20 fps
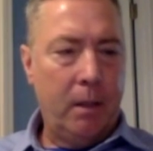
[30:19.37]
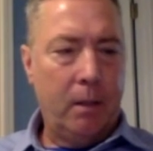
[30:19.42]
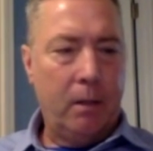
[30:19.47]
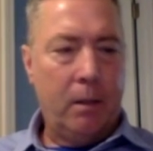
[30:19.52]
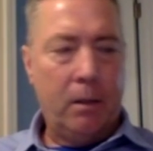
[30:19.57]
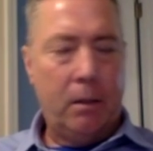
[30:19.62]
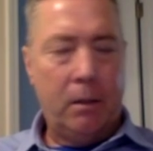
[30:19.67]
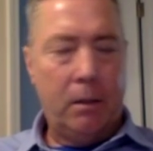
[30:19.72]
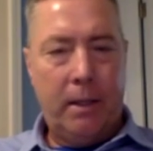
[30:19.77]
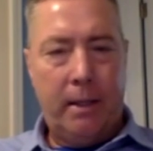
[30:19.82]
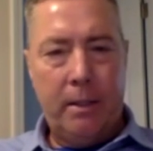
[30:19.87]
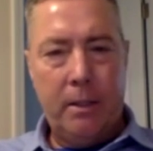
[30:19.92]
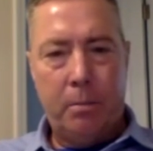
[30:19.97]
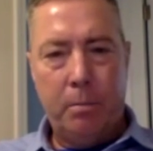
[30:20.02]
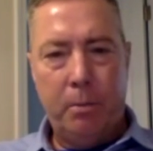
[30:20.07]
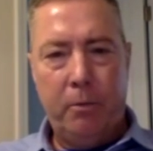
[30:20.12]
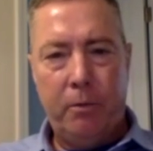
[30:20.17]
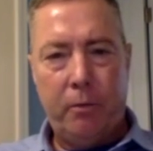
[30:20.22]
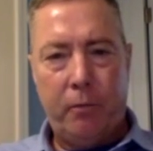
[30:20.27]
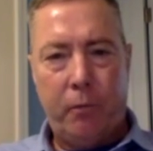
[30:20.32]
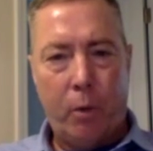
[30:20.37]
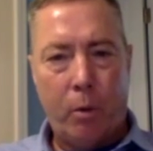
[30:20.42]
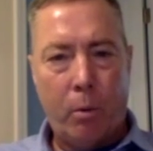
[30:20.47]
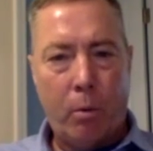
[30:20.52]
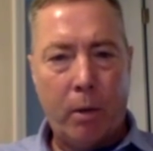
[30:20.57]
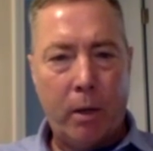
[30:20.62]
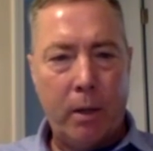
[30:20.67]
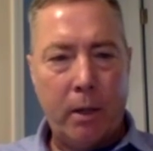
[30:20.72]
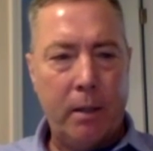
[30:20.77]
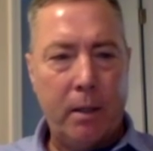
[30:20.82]
the, the lens moves
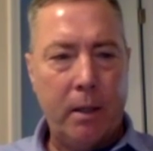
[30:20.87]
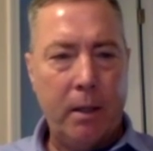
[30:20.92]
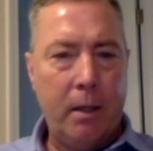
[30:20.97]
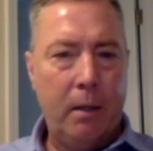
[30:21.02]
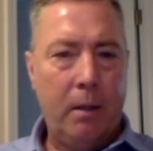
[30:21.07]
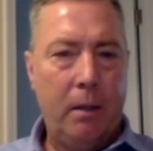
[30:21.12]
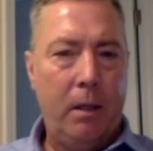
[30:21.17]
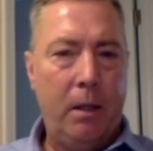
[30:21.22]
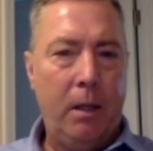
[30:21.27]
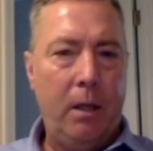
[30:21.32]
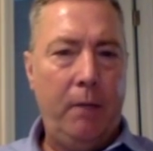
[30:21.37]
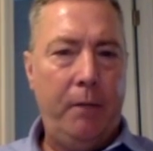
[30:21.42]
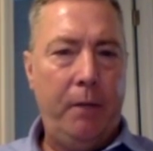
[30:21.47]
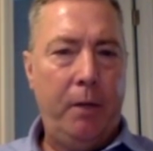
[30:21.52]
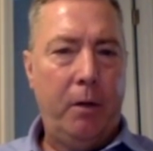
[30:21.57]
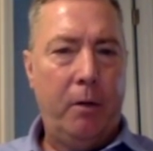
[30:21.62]
forward, the